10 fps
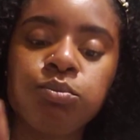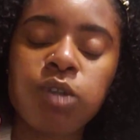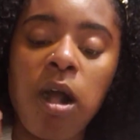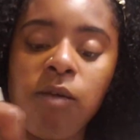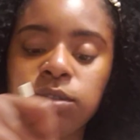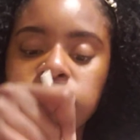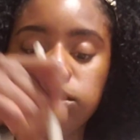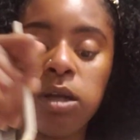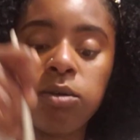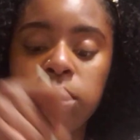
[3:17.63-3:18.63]
I haven't
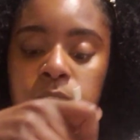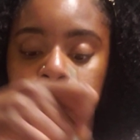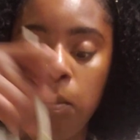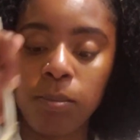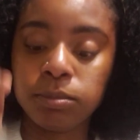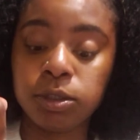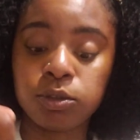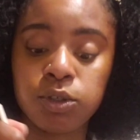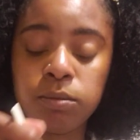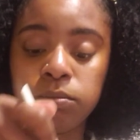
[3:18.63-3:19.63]
eaten all day. I'm
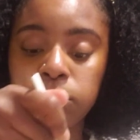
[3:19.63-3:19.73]
hungry.